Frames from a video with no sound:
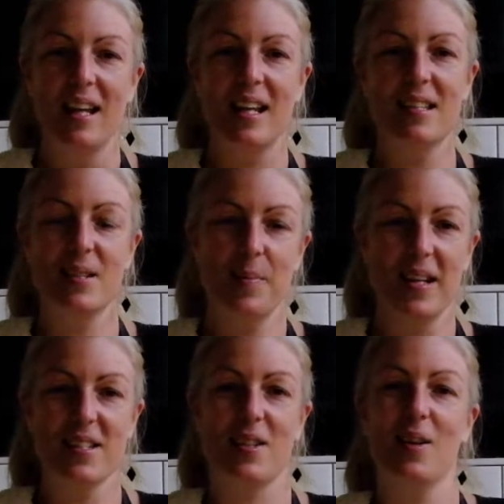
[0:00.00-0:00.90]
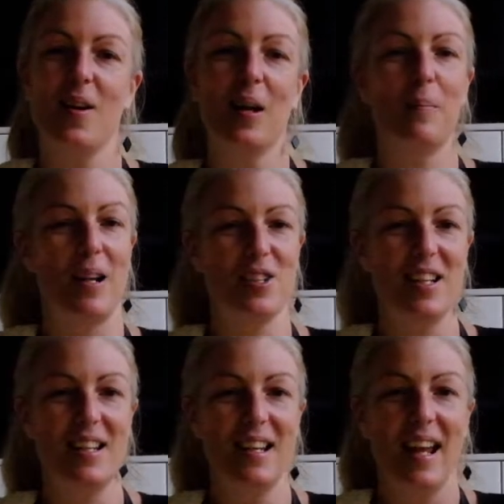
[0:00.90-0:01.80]
easy ways to cook on a
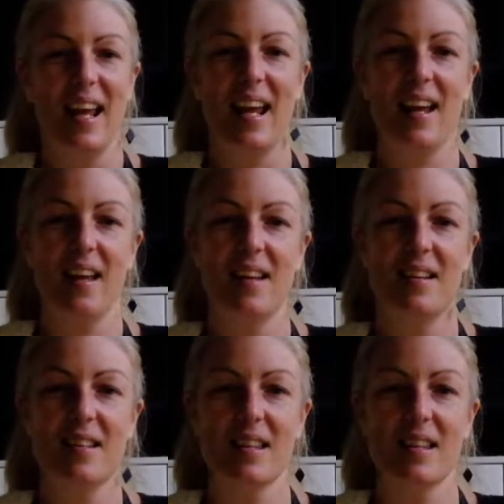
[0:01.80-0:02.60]
budget and